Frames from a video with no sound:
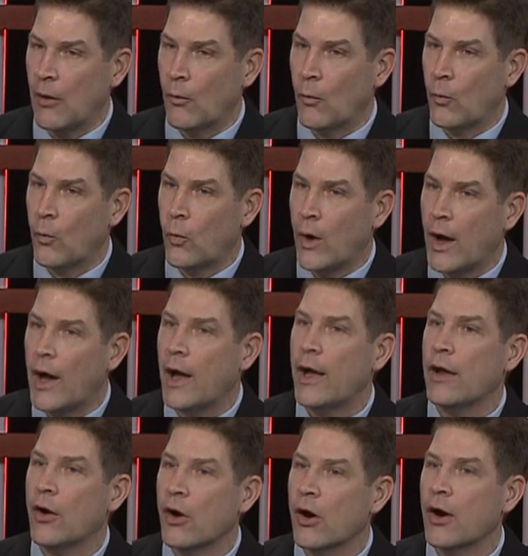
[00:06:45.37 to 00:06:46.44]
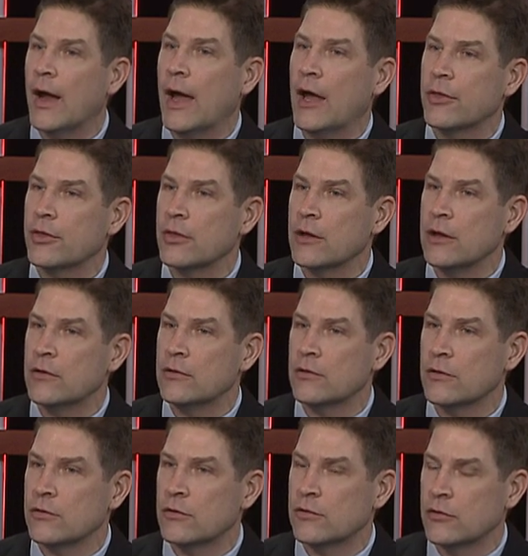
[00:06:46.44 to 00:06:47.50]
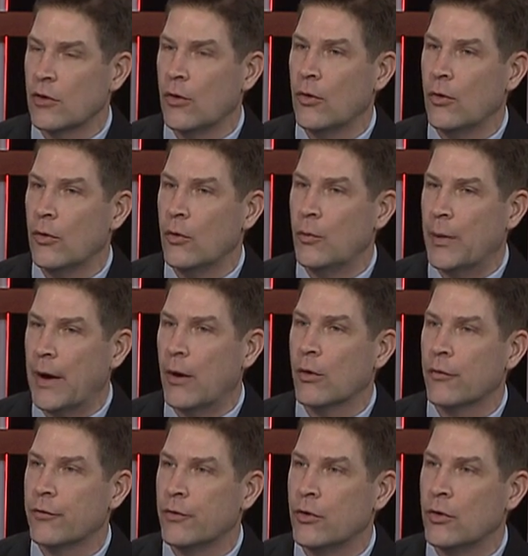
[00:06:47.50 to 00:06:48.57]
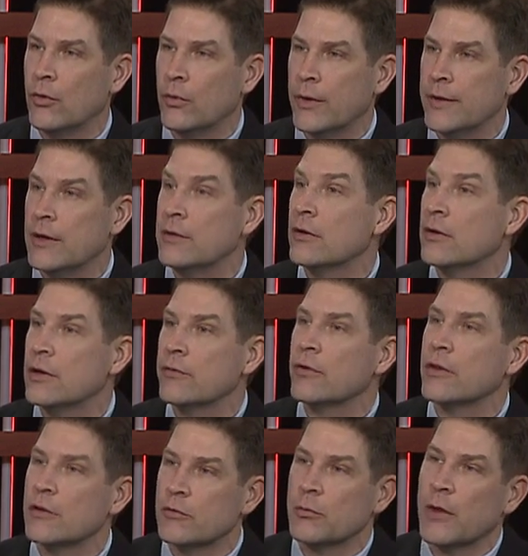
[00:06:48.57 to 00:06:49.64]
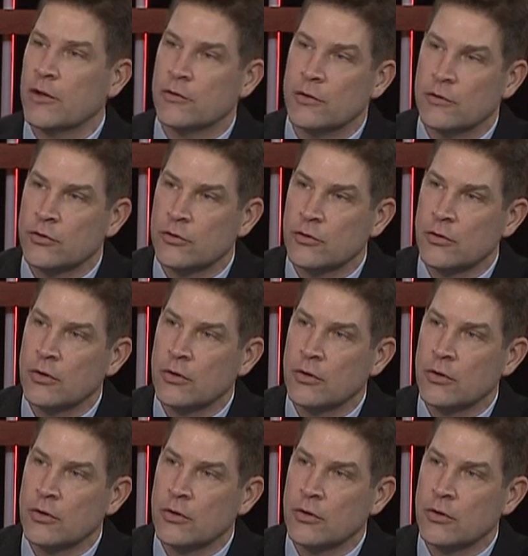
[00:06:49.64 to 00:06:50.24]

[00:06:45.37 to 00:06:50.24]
why are athletes so powerful when they deliver this message?